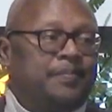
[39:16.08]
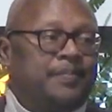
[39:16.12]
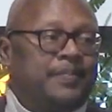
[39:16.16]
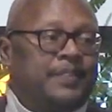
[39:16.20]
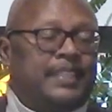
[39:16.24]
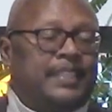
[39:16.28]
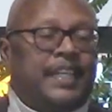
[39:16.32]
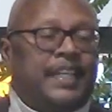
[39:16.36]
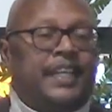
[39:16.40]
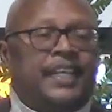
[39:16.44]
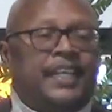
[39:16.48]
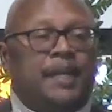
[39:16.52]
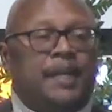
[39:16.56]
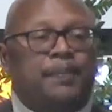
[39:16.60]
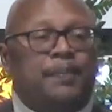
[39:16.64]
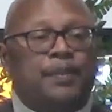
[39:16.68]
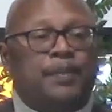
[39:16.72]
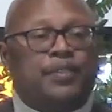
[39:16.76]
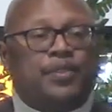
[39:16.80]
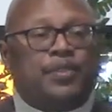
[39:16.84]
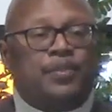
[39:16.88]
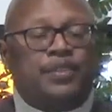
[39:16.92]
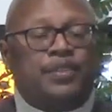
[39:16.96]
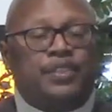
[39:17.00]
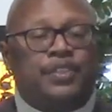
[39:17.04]
Take an
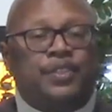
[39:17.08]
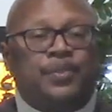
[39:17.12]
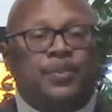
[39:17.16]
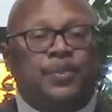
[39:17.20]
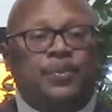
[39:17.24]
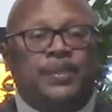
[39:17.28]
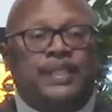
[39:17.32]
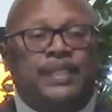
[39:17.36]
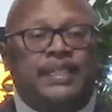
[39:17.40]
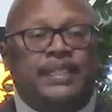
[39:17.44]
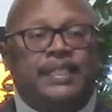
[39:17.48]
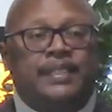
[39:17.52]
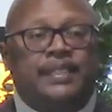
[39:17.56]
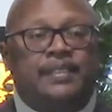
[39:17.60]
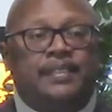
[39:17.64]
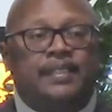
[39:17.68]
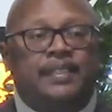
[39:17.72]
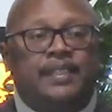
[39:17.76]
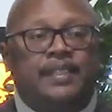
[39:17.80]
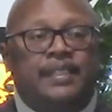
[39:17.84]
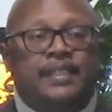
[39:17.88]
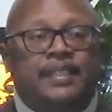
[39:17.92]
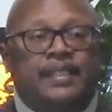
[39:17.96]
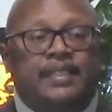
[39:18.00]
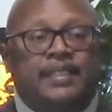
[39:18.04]
opportunity to read
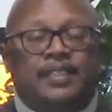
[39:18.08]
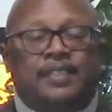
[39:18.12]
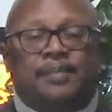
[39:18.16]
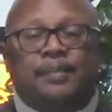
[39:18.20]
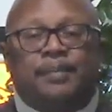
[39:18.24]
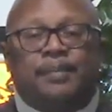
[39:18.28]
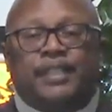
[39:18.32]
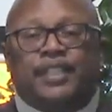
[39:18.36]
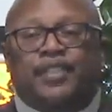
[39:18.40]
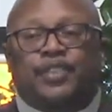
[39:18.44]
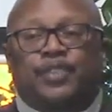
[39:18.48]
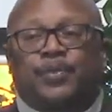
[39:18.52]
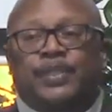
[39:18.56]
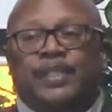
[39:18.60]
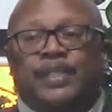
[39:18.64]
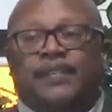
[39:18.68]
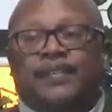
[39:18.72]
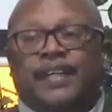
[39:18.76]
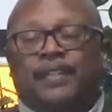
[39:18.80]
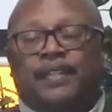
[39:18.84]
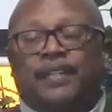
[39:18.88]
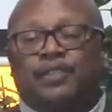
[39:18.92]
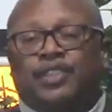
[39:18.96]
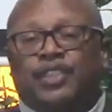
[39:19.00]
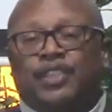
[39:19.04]
some history of
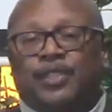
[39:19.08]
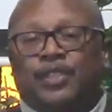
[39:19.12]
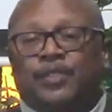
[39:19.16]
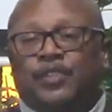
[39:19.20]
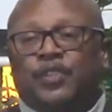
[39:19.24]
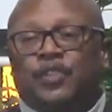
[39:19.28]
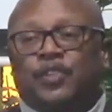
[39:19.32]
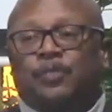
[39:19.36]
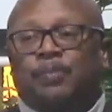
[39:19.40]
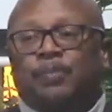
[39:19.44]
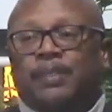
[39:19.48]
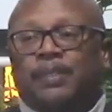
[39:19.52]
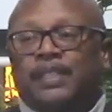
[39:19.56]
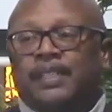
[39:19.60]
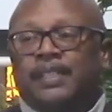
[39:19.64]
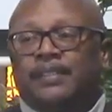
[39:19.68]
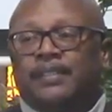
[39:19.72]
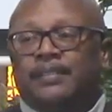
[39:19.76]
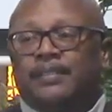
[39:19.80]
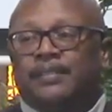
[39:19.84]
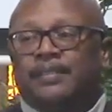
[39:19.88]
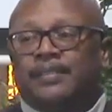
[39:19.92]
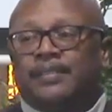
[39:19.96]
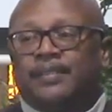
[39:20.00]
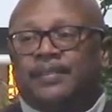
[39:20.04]
how church split.
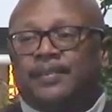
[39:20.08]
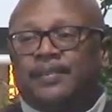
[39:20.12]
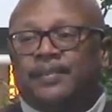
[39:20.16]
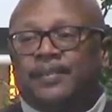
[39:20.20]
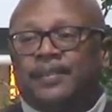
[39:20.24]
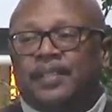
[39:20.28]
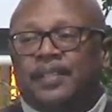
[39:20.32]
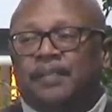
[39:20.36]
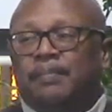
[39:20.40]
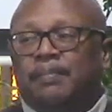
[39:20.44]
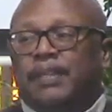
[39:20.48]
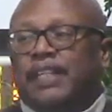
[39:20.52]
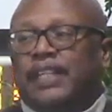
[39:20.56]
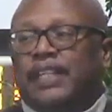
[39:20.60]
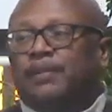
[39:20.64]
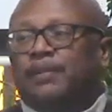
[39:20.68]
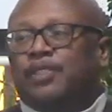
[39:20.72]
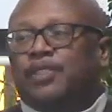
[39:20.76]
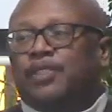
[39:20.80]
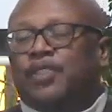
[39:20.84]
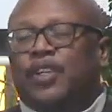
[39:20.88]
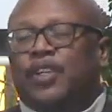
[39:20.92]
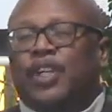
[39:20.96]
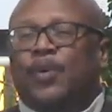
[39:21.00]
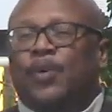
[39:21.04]
Many of them
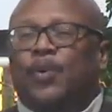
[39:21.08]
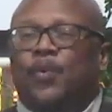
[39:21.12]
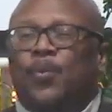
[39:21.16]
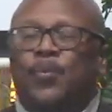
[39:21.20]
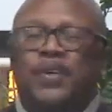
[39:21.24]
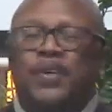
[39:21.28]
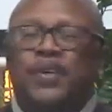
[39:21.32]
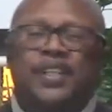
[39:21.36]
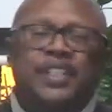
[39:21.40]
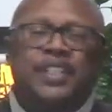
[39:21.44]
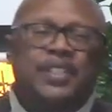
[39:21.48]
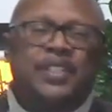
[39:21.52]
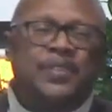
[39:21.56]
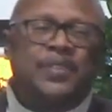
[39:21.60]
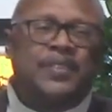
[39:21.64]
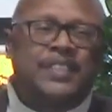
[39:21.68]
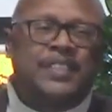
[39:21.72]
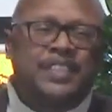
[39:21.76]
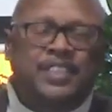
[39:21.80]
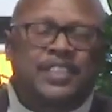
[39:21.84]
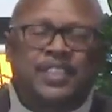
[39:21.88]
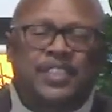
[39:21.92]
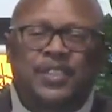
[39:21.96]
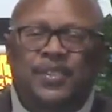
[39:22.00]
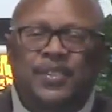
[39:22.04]
start off with one little
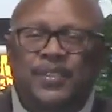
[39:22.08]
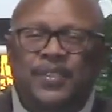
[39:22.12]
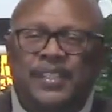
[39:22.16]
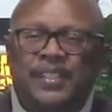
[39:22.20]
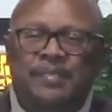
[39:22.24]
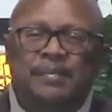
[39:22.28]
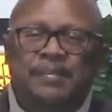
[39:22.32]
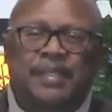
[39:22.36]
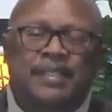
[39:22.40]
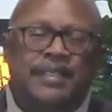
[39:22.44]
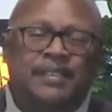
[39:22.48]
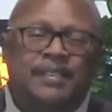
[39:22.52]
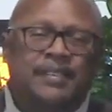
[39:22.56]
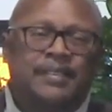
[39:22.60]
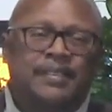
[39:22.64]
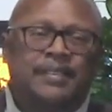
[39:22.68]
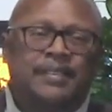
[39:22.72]
disagreement